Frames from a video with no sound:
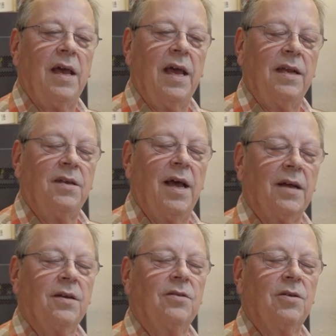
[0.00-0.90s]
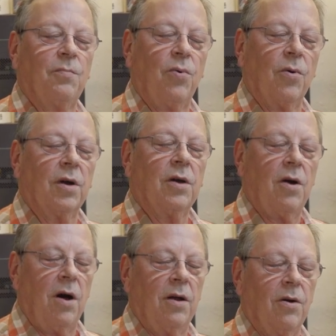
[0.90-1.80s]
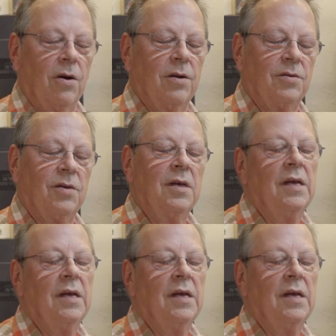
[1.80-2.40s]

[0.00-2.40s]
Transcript: a tech support con artist